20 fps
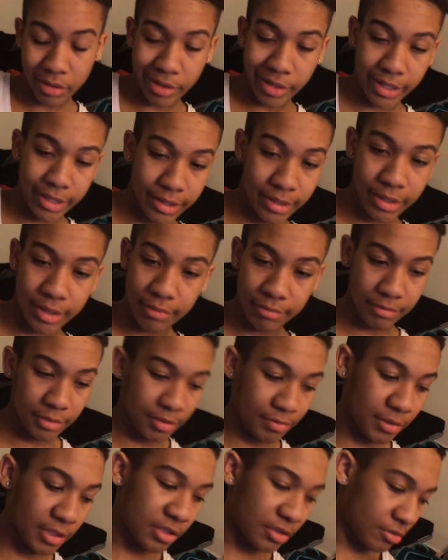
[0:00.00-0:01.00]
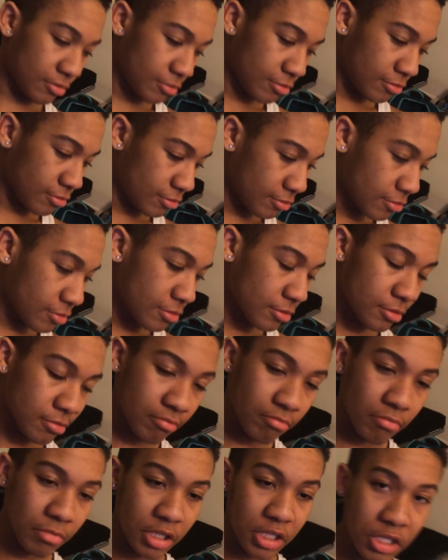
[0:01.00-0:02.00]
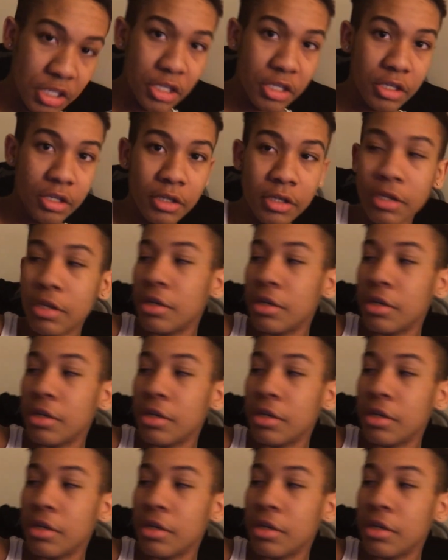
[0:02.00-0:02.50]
Ain't nothing special. But yeah,